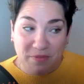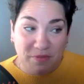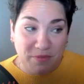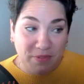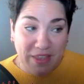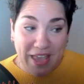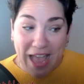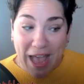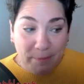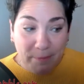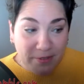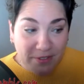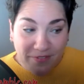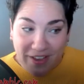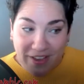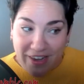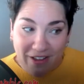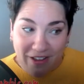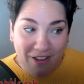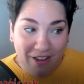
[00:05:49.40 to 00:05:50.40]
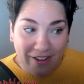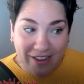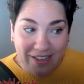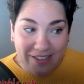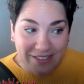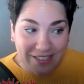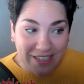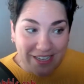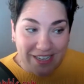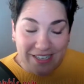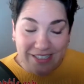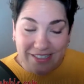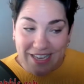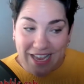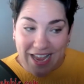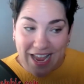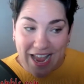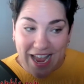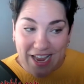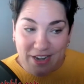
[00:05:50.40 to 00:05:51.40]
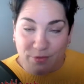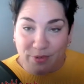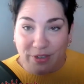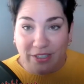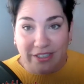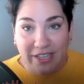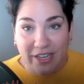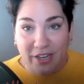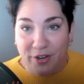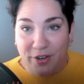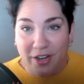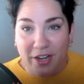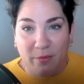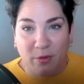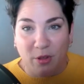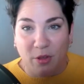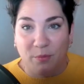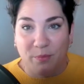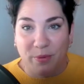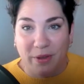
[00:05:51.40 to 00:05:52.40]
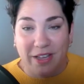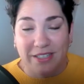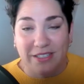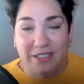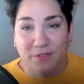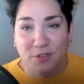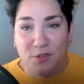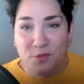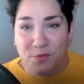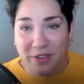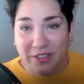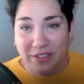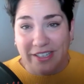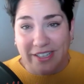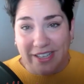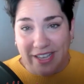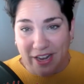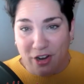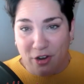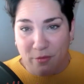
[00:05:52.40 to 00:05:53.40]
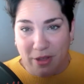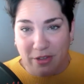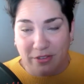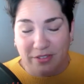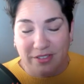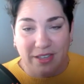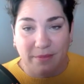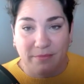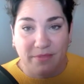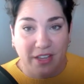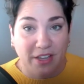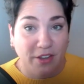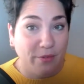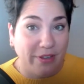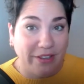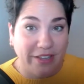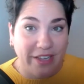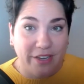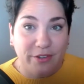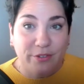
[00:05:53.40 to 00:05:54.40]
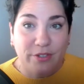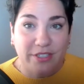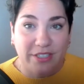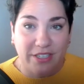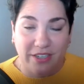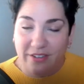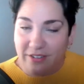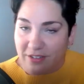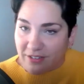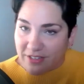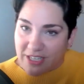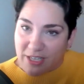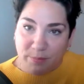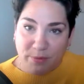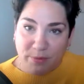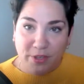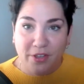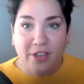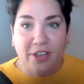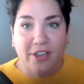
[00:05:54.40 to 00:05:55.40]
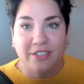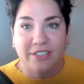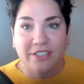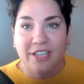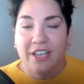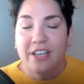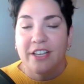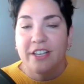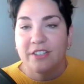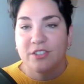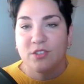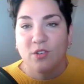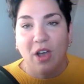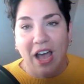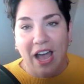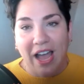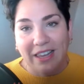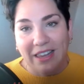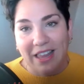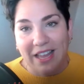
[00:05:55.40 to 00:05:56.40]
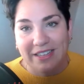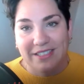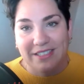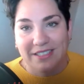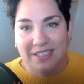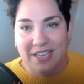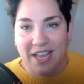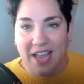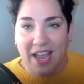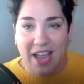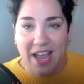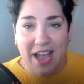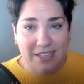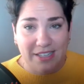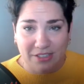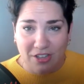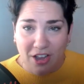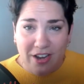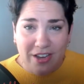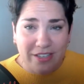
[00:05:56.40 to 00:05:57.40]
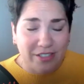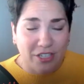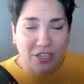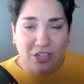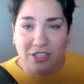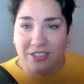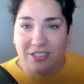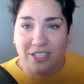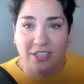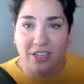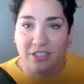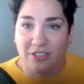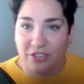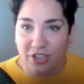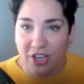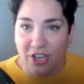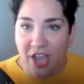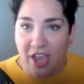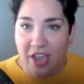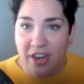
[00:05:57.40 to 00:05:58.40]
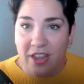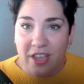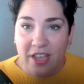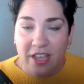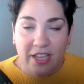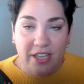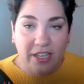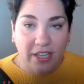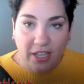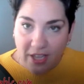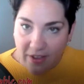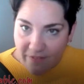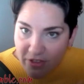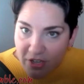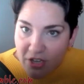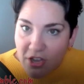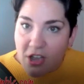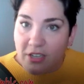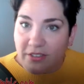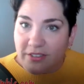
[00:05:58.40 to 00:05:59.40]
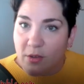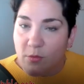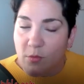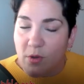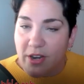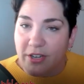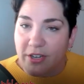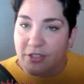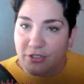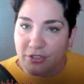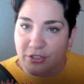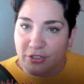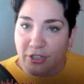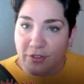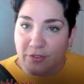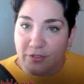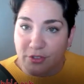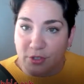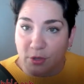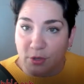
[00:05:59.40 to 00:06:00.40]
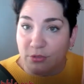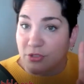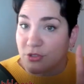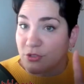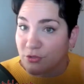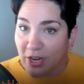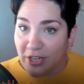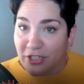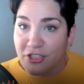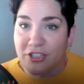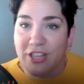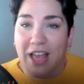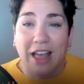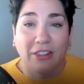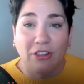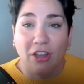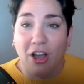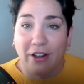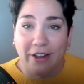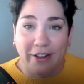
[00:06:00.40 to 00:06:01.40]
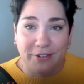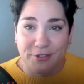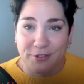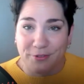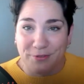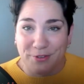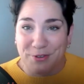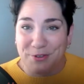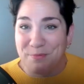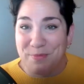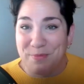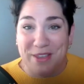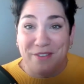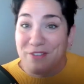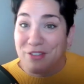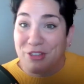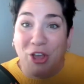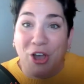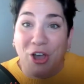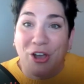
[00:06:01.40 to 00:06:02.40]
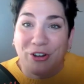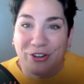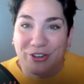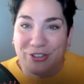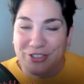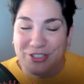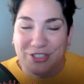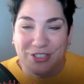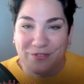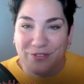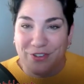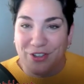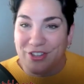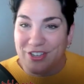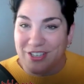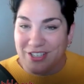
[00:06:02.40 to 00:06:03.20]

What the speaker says: captivating audiences and really incredible, because if you really care about something, you're really interested, it'll keep you hooked. So I like to say, as long as the content is good, give the content what it deserves. Don't stretch that long interview to be even longer just to fill the